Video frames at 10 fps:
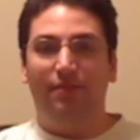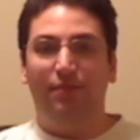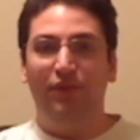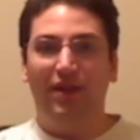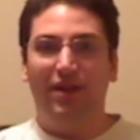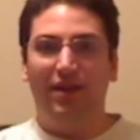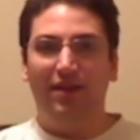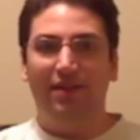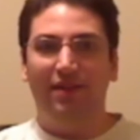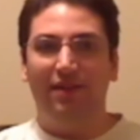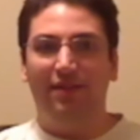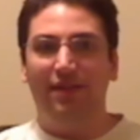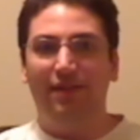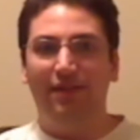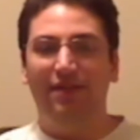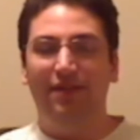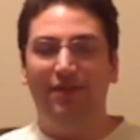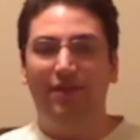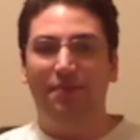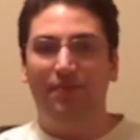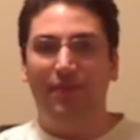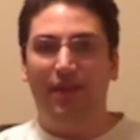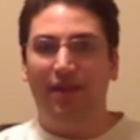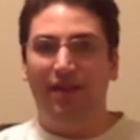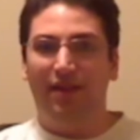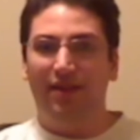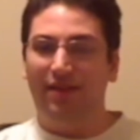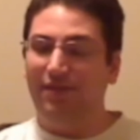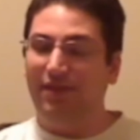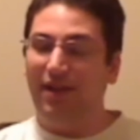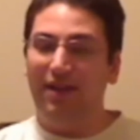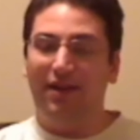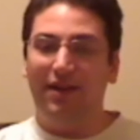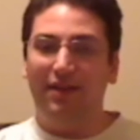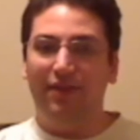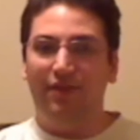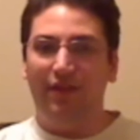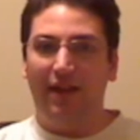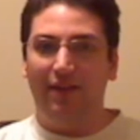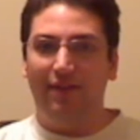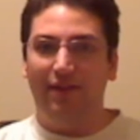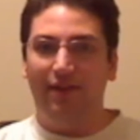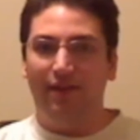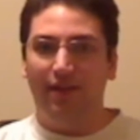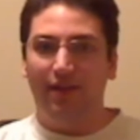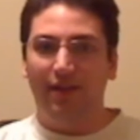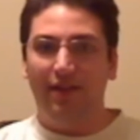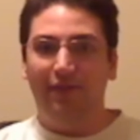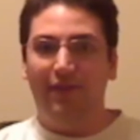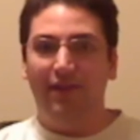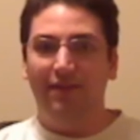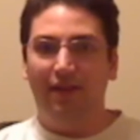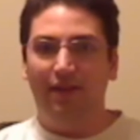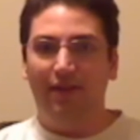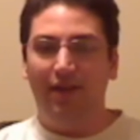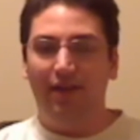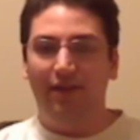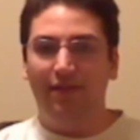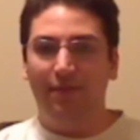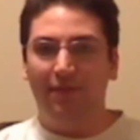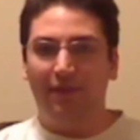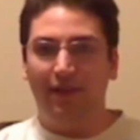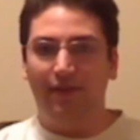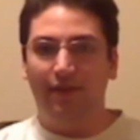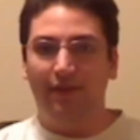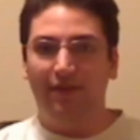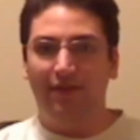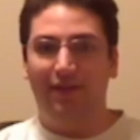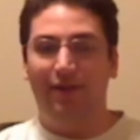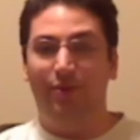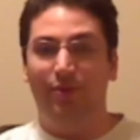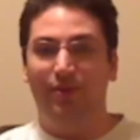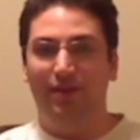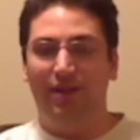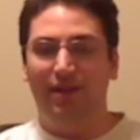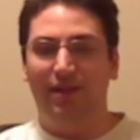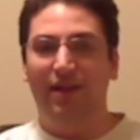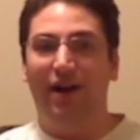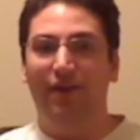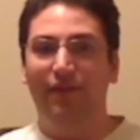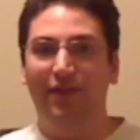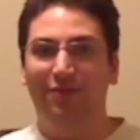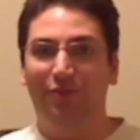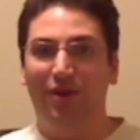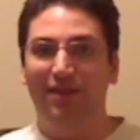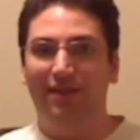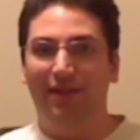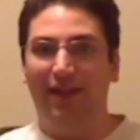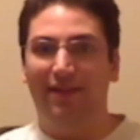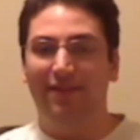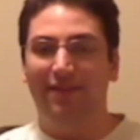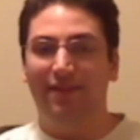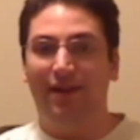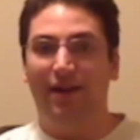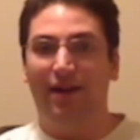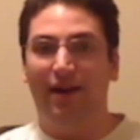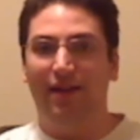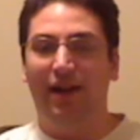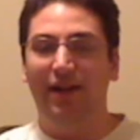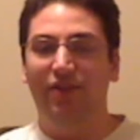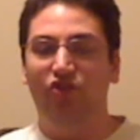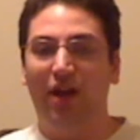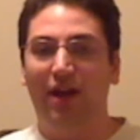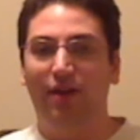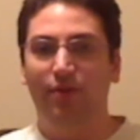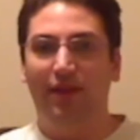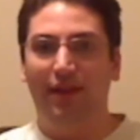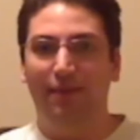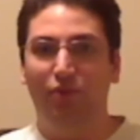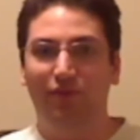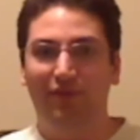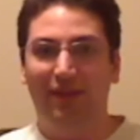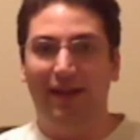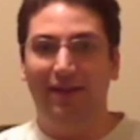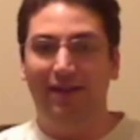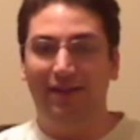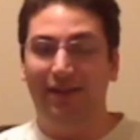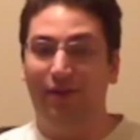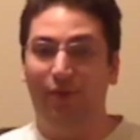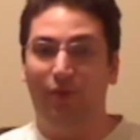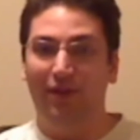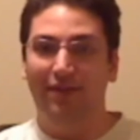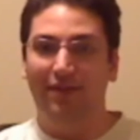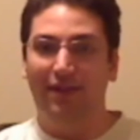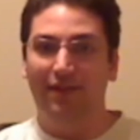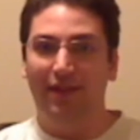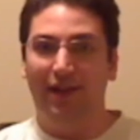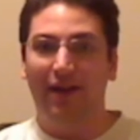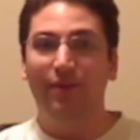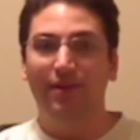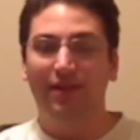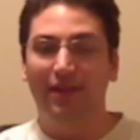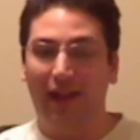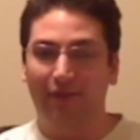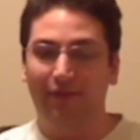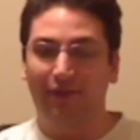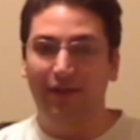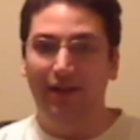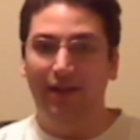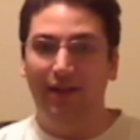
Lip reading: Moving on to the skill system, there's not a lot that's changed here. They've consolidated some skills, so the obvious ones like hide in shadows and move silently are one skill now, thankfully.